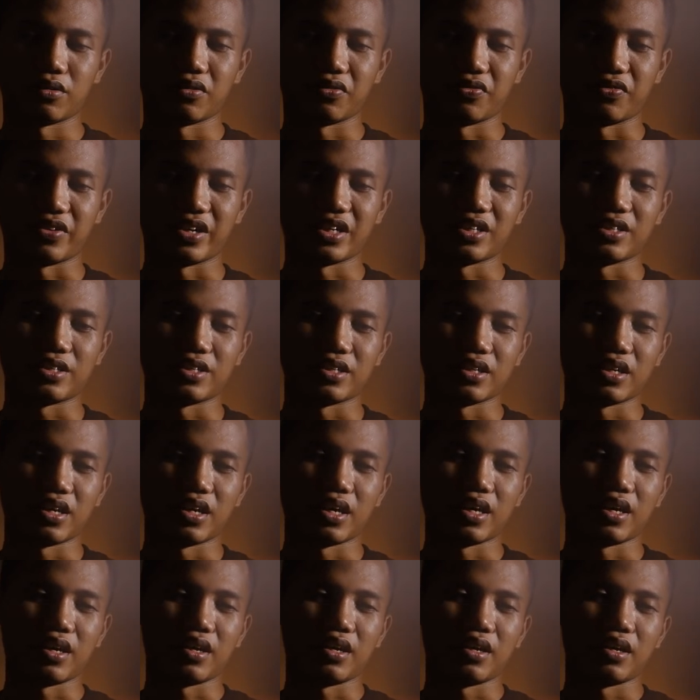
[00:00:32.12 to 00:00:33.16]
Friends,
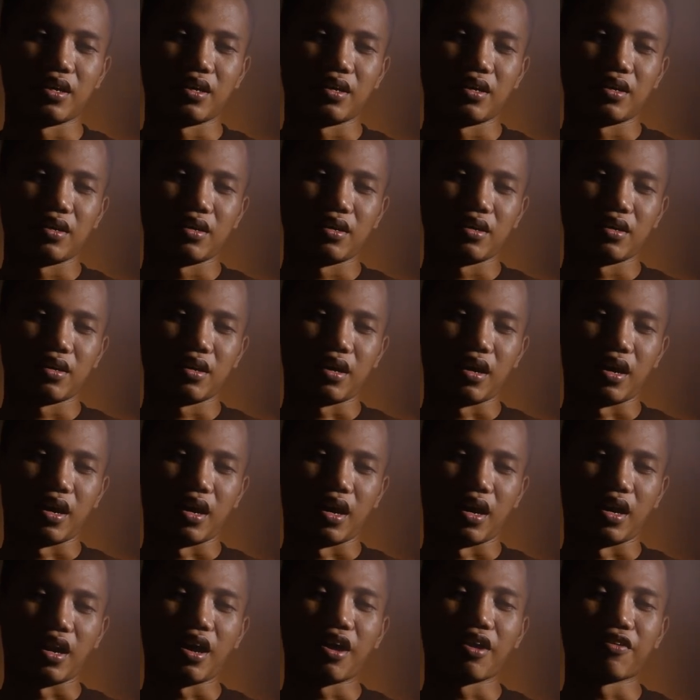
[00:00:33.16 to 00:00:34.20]

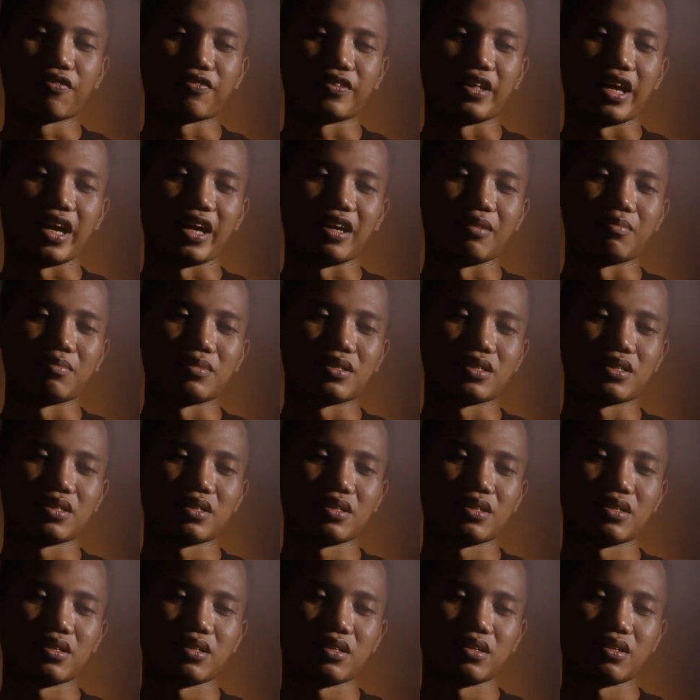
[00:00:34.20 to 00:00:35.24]
a lot of times
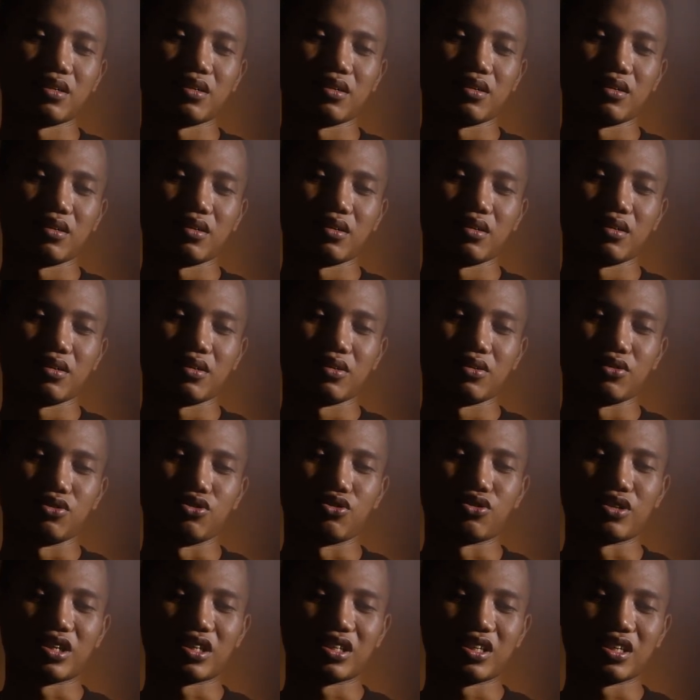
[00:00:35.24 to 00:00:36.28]

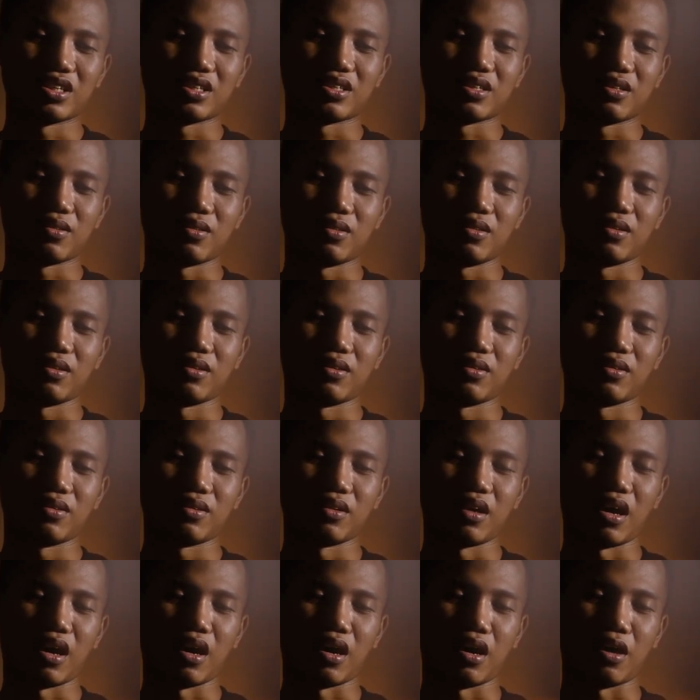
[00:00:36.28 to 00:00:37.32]
during this
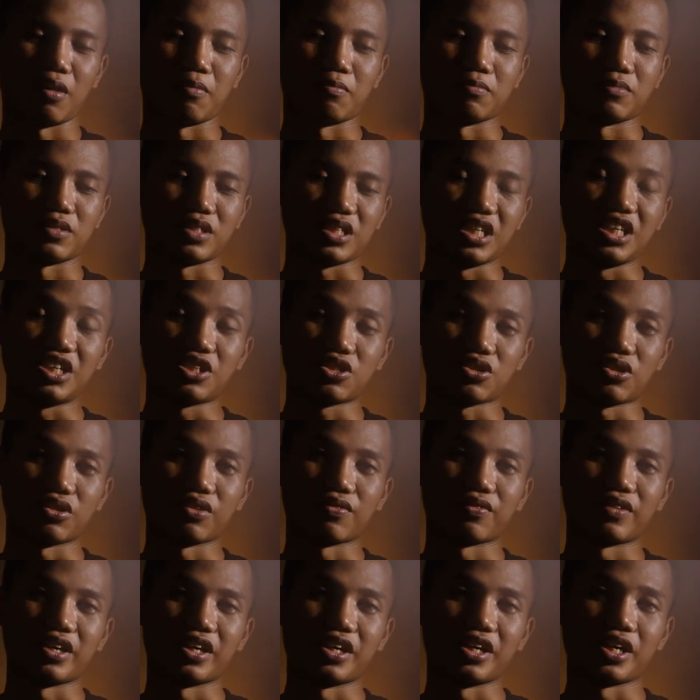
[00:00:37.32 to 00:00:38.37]
season
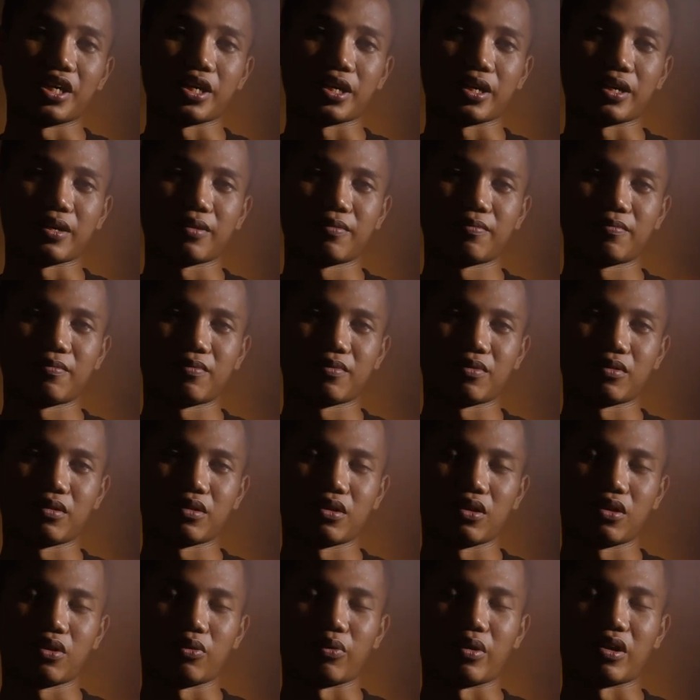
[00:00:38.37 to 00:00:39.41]
of the year,
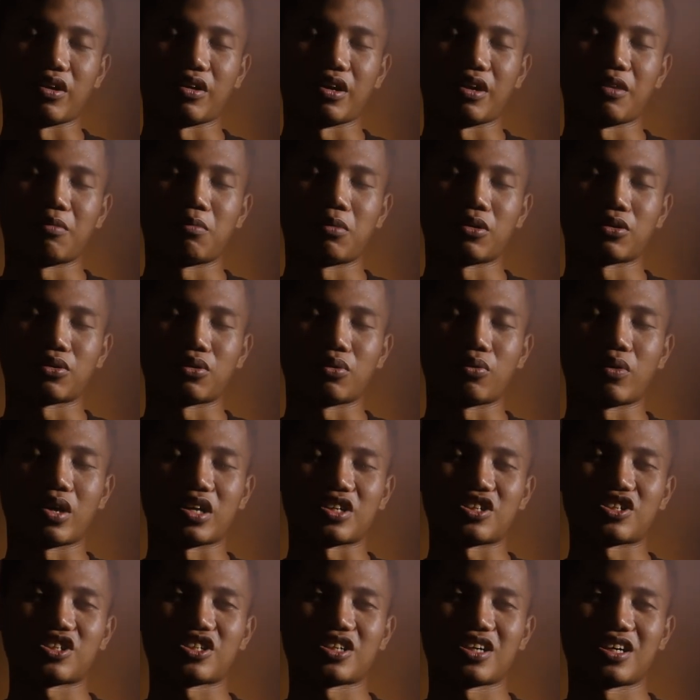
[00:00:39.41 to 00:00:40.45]
we're able to
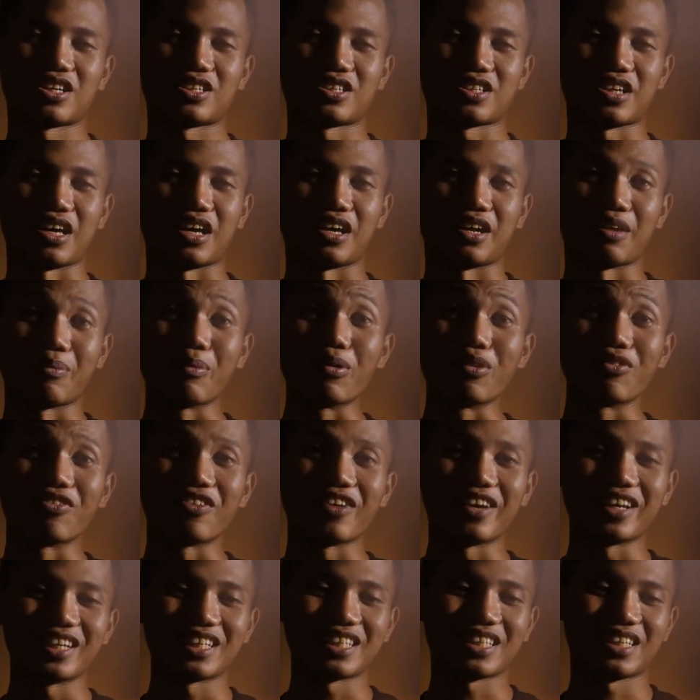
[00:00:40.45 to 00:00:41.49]
watch scary
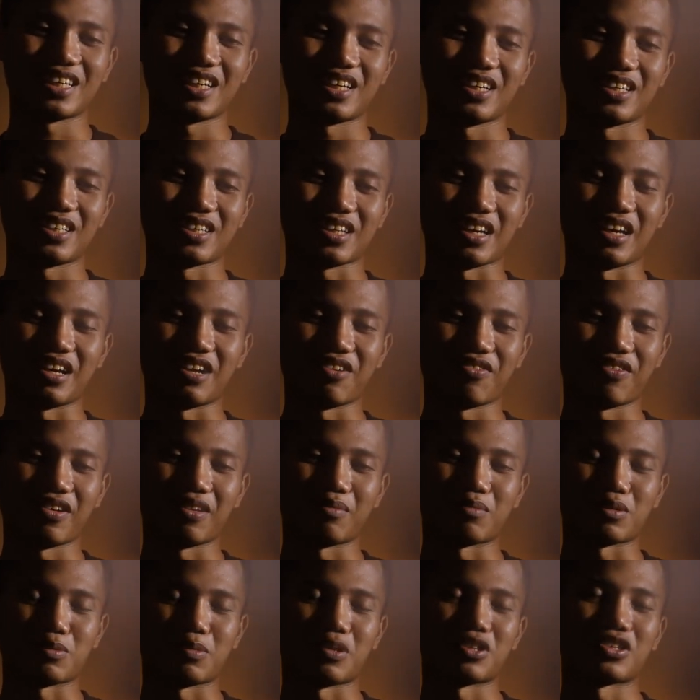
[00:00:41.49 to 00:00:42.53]
movies, scary
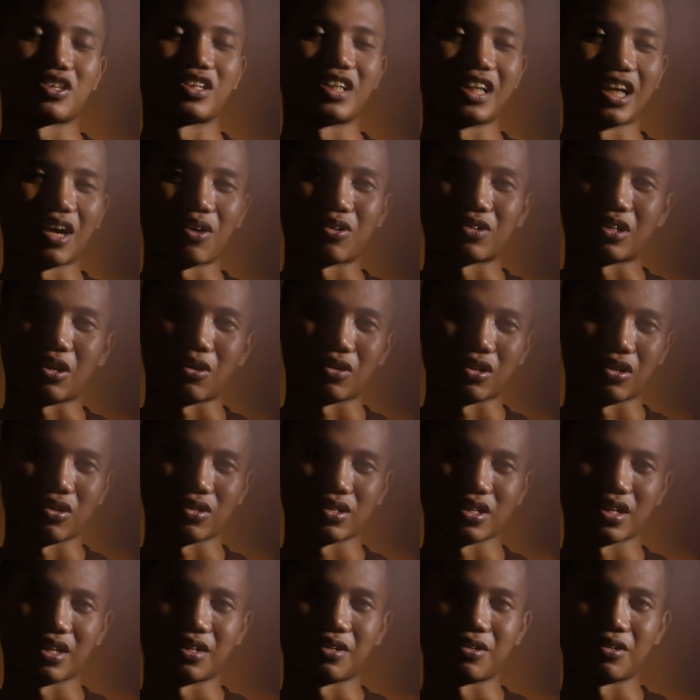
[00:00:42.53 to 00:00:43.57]
films. Personally, ako takot ako
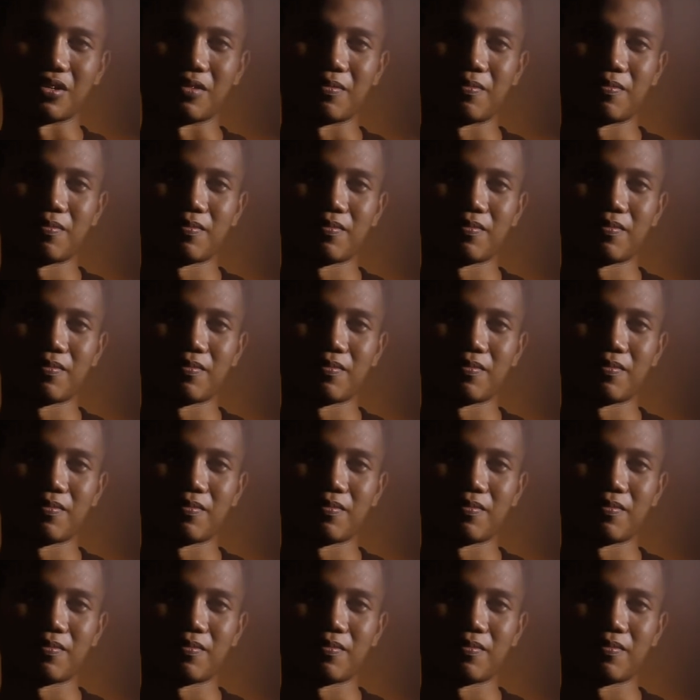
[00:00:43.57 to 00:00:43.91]
sa ganun.